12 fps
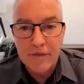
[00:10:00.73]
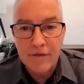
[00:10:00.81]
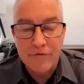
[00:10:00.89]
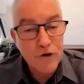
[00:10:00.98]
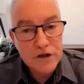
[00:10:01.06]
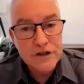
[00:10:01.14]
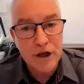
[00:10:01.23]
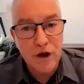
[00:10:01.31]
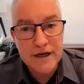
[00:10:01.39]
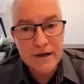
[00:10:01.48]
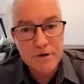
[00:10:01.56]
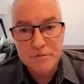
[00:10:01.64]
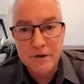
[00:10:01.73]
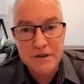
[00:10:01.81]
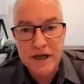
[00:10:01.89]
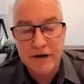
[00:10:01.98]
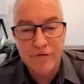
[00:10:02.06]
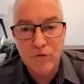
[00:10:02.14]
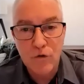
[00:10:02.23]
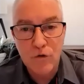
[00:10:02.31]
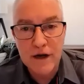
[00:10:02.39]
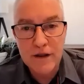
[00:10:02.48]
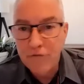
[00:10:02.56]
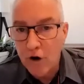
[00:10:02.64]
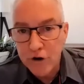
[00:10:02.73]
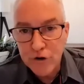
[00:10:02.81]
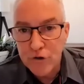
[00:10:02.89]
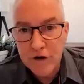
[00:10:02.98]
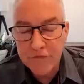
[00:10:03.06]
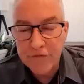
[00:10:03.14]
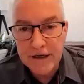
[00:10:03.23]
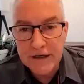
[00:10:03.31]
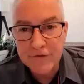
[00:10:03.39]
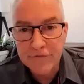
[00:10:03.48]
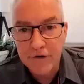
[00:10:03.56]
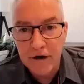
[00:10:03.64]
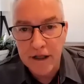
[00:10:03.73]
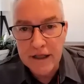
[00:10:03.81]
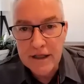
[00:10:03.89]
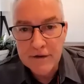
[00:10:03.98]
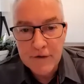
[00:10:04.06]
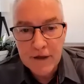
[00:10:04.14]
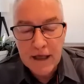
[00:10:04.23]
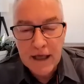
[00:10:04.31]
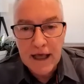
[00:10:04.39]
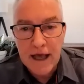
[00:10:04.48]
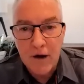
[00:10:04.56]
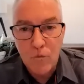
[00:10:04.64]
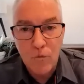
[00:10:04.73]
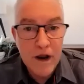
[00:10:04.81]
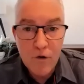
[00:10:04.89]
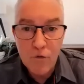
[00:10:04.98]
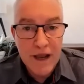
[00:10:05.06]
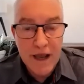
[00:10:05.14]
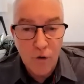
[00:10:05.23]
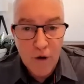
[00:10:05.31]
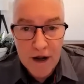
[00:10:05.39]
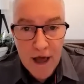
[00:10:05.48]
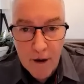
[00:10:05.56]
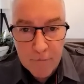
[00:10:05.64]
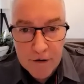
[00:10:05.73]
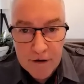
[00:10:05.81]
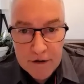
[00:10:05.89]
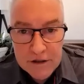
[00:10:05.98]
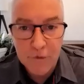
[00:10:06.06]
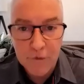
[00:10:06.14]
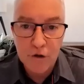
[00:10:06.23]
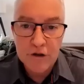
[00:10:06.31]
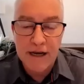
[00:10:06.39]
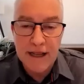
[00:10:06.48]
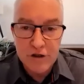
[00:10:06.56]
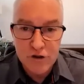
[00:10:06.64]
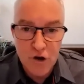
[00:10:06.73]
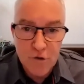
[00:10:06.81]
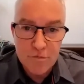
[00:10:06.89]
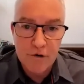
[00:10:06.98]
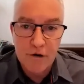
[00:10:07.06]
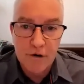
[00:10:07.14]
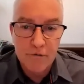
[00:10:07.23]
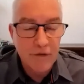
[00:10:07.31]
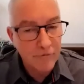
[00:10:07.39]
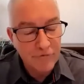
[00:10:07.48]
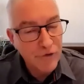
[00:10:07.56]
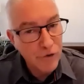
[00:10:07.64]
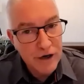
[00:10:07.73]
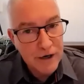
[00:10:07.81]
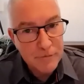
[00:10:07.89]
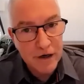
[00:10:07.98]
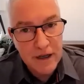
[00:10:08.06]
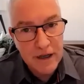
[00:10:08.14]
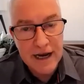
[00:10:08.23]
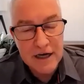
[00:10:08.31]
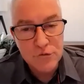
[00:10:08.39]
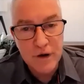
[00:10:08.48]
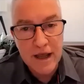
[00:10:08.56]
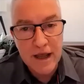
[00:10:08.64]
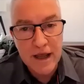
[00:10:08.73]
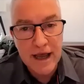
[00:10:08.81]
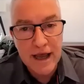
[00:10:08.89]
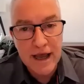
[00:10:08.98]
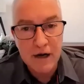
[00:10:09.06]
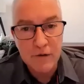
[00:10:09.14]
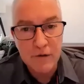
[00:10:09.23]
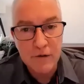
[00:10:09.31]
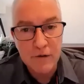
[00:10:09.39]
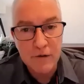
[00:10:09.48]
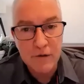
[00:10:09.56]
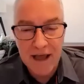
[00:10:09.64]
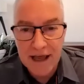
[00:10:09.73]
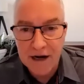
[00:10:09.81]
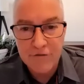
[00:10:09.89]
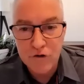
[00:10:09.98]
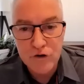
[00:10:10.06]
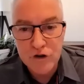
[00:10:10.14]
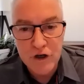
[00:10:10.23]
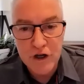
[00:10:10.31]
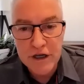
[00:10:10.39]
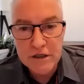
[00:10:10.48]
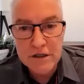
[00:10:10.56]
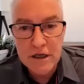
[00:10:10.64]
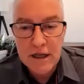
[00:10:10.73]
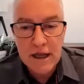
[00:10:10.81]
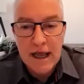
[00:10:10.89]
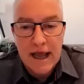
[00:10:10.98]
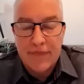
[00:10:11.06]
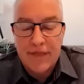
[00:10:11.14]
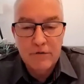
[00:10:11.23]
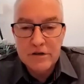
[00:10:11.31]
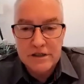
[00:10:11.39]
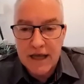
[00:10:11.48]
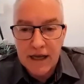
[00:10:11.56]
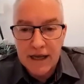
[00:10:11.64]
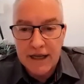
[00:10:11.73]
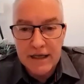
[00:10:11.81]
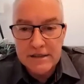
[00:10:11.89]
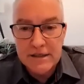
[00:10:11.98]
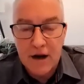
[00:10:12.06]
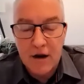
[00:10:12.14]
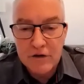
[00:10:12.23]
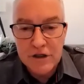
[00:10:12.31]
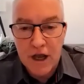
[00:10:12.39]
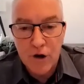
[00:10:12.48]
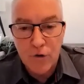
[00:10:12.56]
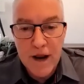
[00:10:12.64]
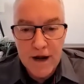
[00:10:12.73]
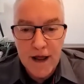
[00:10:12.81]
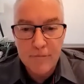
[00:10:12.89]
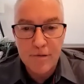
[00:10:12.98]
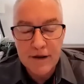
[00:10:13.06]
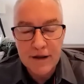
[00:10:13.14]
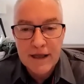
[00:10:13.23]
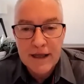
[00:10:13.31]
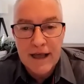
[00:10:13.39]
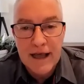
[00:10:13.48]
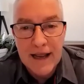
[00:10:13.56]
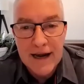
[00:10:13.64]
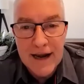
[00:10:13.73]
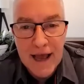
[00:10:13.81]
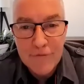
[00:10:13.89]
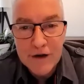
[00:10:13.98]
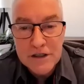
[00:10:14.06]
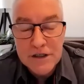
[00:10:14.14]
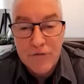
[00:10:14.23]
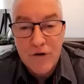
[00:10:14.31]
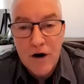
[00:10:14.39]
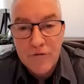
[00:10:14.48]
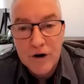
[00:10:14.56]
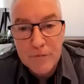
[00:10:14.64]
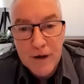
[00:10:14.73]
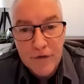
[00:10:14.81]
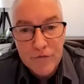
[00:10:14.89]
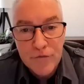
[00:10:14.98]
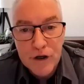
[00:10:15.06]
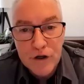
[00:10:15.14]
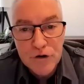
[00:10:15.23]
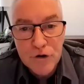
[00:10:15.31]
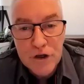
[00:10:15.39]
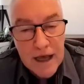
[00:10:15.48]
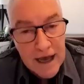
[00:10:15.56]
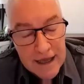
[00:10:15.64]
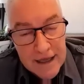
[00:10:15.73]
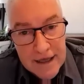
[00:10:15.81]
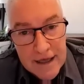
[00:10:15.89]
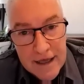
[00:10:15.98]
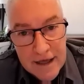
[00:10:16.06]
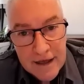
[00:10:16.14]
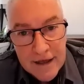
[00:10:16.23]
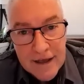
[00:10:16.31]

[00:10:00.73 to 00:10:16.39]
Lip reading: the first thing I did was project forward, if I do nothing differently, where are we going to end up? So we looked at our super and the very limited cash we had available. I had a few shares, and that was telling us that I was going to end up having to survive on about 32K a year